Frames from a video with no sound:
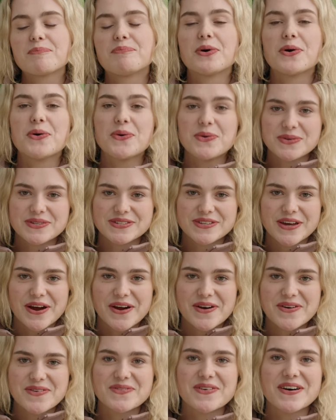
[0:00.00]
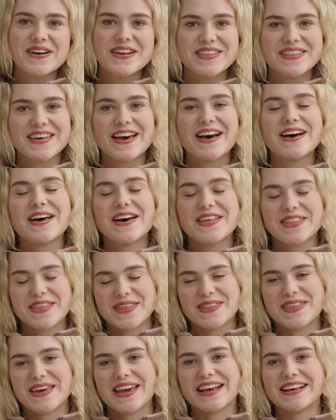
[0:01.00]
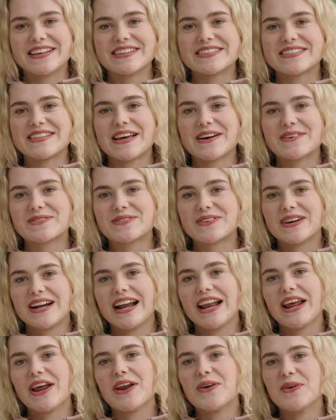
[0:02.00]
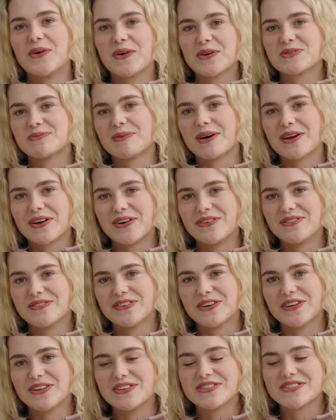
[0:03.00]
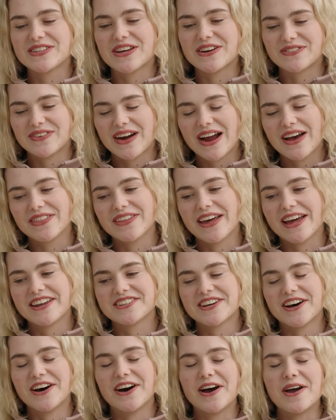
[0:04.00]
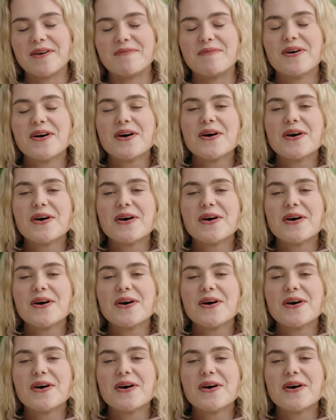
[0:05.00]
But also, one of the other things that really knocked my confidence around that time